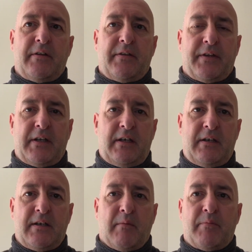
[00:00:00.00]

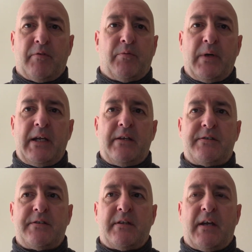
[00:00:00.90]
the number of
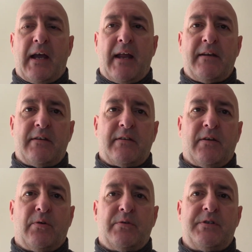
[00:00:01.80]
weeks and
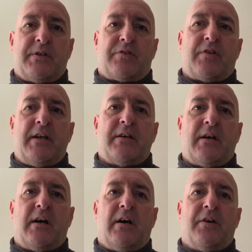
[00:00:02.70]
the horses are trained
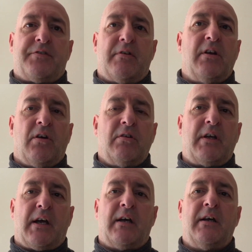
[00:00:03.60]
harder and
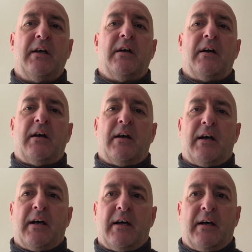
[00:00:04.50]
longer
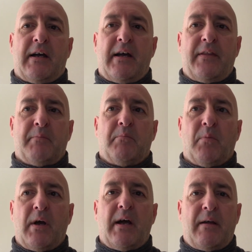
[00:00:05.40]

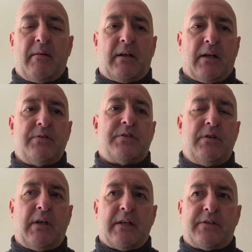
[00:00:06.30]
the closer
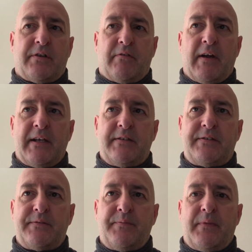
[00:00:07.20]
you get to the
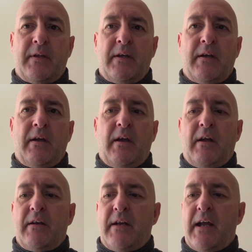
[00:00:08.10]
race.
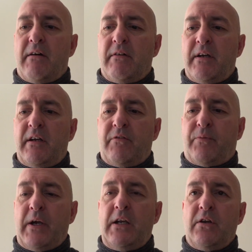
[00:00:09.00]
Now,
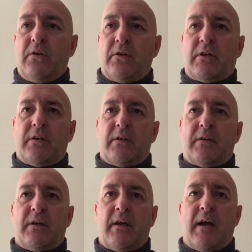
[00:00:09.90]
if we look
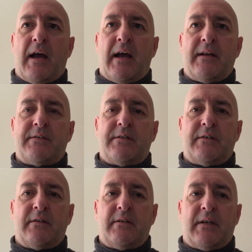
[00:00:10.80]
at,
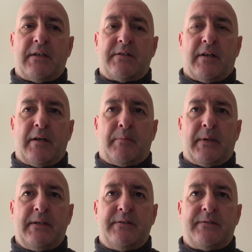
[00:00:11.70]
next slide
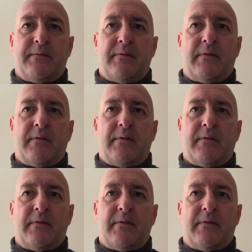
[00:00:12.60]
please,